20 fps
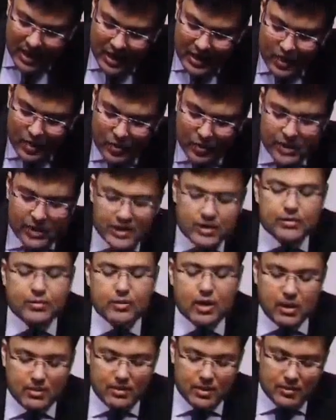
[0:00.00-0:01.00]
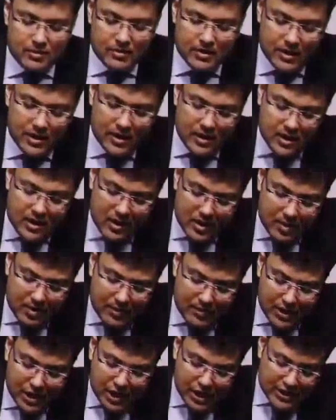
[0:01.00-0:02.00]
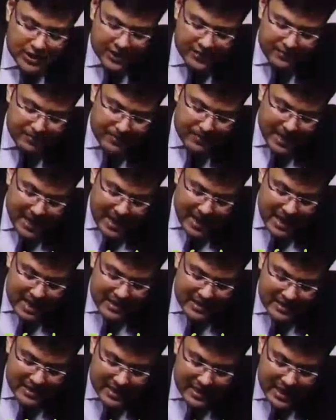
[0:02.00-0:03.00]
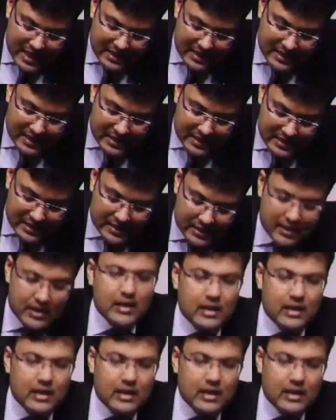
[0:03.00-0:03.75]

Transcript: Now what is the problem? Because of paralytic ileus,